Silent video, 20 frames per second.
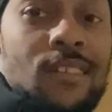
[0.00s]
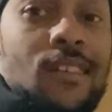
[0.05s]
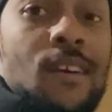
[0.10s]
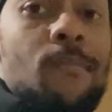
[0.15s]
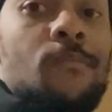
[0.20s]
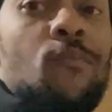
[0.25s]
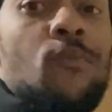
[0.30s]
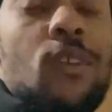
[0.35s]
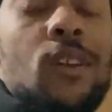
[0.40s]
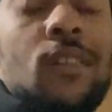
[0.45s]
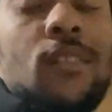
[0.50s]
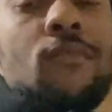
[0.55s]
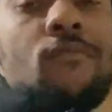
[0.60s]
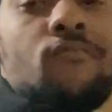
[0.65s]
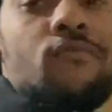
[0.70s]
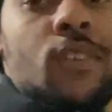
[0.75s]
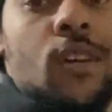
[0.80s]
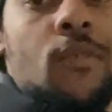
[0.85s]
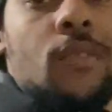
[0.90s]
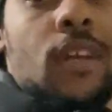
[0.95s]
I'm one of
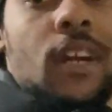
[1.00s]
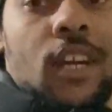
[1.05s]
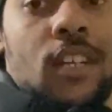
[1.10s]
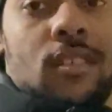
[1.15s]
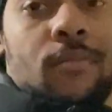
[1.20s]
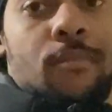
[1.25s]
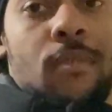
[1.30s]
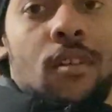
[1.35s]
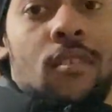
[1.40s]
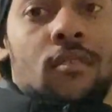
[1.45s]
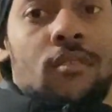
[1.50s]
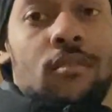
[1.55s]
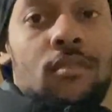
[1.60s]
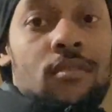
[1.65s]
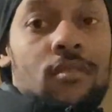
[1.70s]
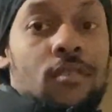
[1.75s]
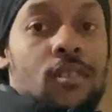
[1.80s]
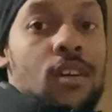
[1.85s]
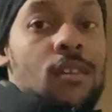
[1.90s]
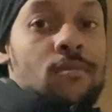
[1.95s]
them real niggas, bro.
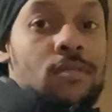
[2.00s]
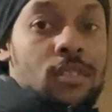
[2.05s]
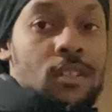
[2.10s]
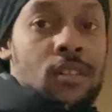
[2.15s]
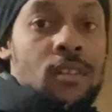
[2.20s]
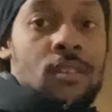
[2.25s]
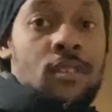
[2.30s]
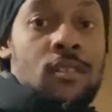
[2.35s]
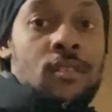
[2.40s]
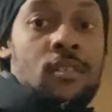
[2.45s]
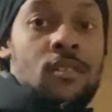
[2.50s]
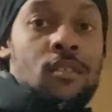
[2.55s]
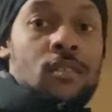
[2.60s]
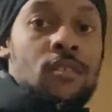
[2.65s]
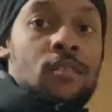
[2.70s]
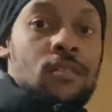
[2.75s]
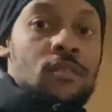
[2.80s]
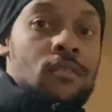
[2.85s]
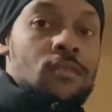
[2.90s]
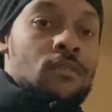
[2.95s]
You know what I'm saying?
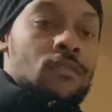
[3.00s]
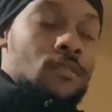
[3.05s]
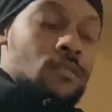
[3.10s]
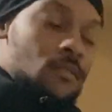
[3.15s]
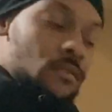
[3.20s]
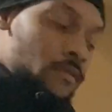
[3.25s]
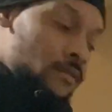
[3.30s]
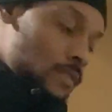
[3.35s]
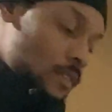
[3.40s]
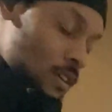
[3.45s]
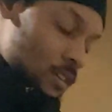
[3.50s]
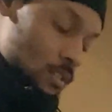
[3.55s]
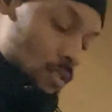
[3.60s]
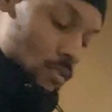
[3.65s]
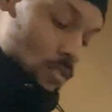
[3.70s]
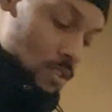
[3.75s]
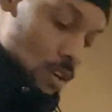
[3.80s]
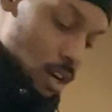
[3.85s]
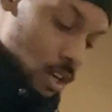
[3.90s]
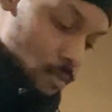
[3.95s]
What are
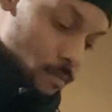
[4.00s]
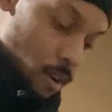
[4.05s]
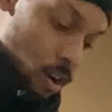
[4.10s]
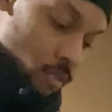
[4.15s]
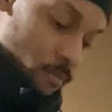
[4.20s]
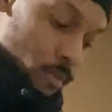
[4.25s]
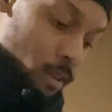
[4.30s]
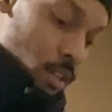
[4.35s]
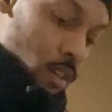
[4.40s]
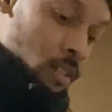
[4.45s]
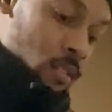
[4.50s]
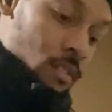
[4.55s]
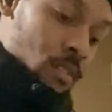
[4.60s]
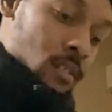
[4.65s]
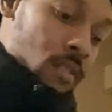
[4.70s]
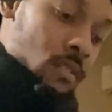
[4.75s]
you talking about, man?